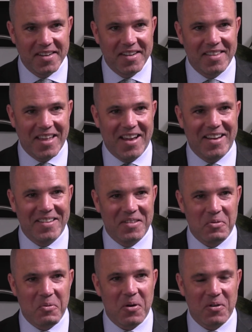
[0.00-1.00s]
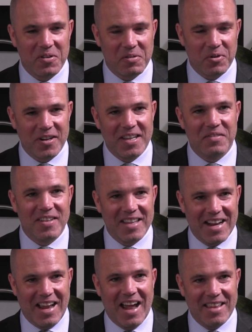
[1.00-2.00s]
that the workers were given that
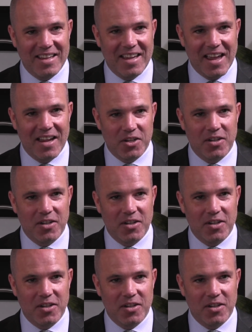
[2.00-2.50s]
had the cash